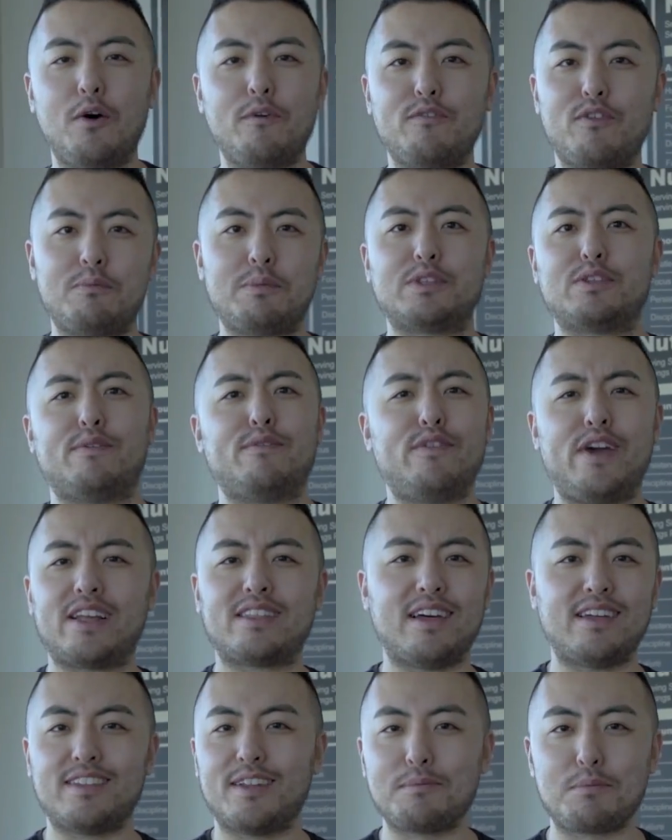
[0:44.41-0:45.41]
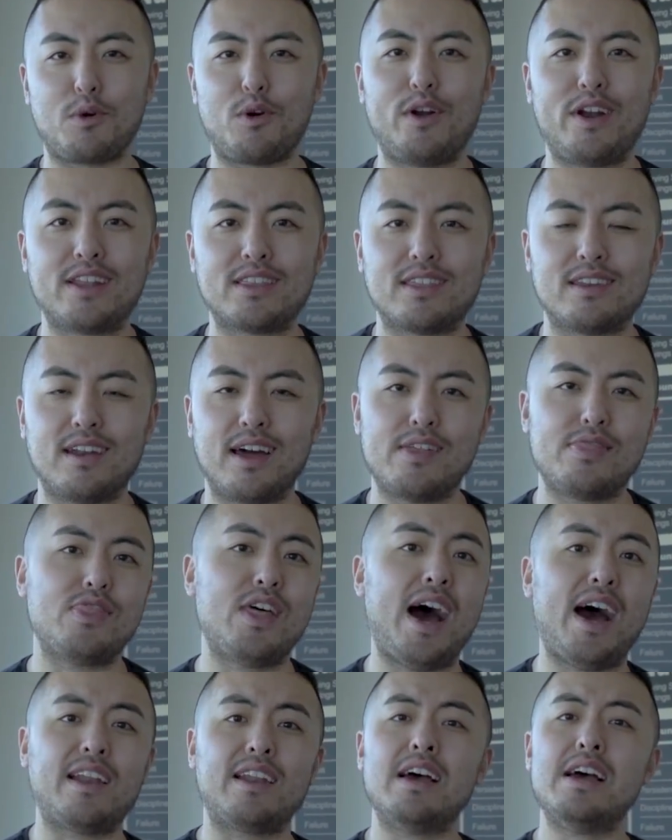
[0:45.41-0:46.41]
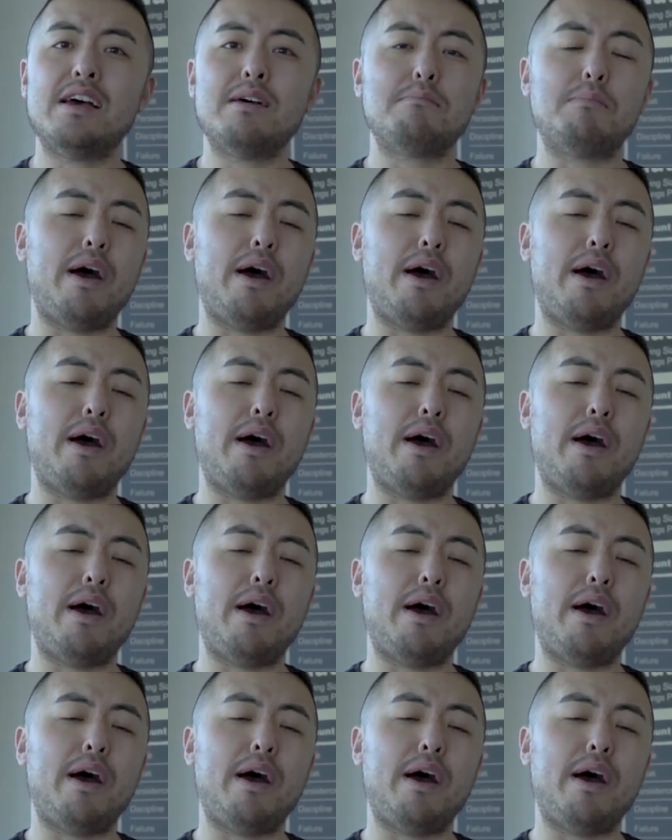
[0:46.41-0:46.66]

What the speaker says: for me to fake that number or anything like that.